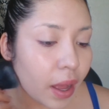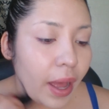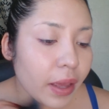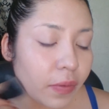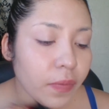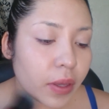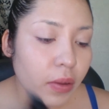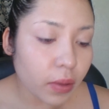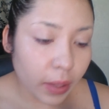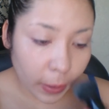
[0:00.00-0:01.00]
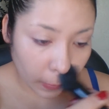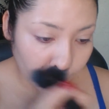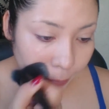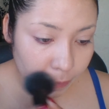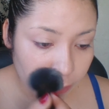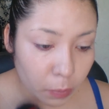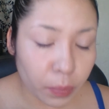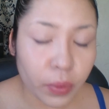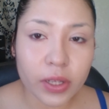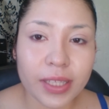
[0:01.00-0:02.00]
I feel like if you
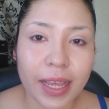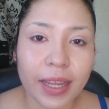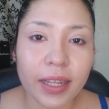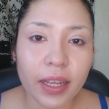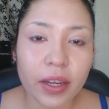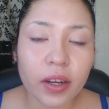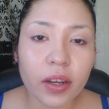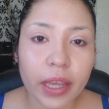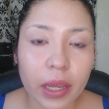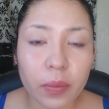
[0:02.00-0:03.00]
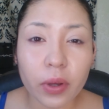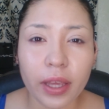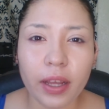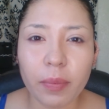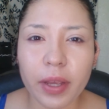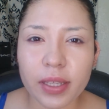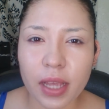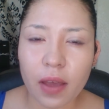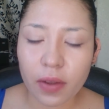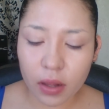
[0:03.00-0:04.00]
put a second layer, it will cake up, because
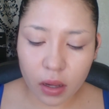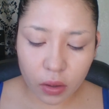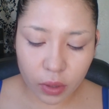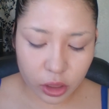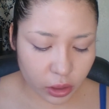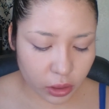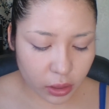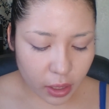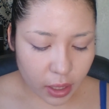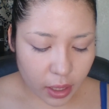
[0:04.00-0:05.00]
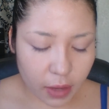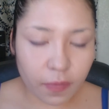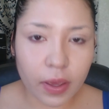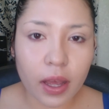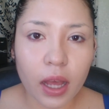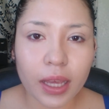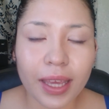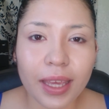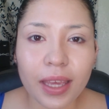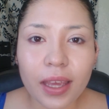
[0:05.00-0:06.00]
I have a lot of questions if it got
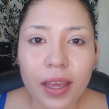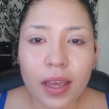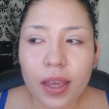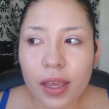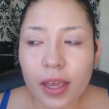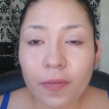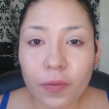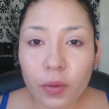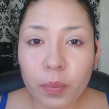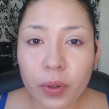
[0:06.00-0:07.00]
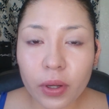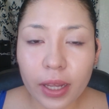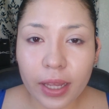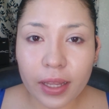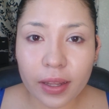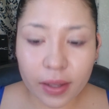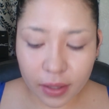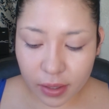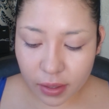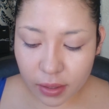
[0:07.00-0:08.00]
cakey. If you put
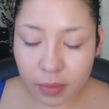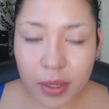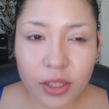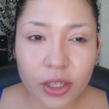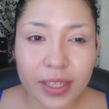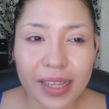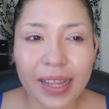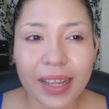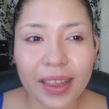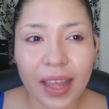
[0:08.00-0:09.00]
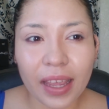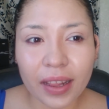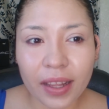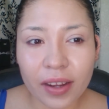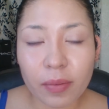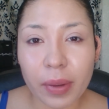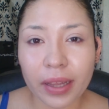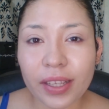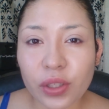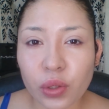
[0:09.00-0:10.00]
I'm not trying to say like a light layer, but
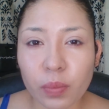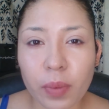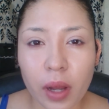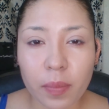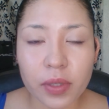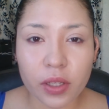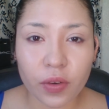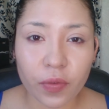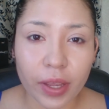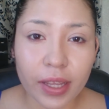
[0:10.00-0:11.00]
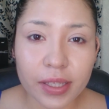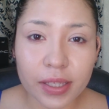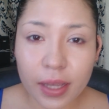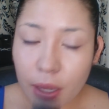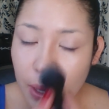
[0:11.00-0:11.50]
at least 2 pumps in your face.